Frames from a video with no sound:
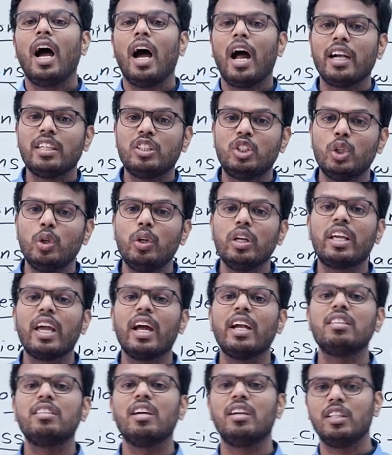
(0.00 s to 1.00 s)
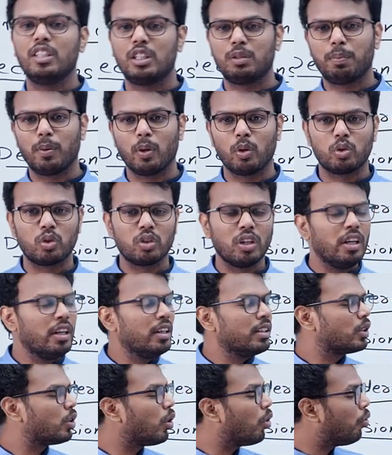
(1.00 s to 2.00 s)
adjudicate the disputes.
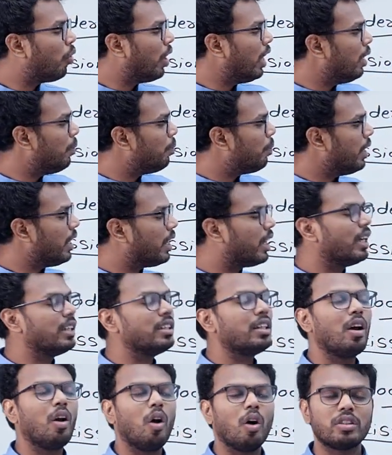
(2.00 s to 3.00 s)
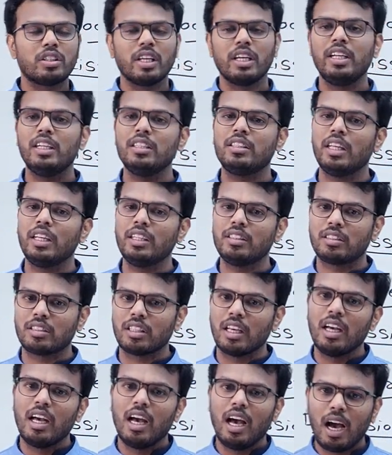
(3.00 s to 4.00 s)
So, while making the laws,
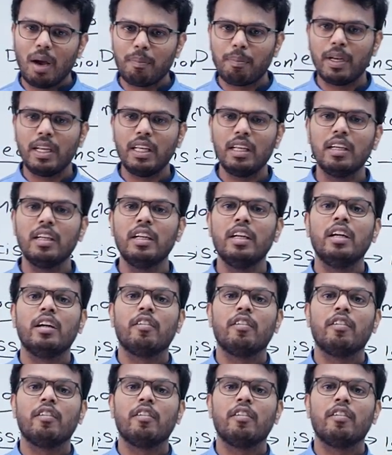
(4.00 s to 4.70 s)
anything's happening.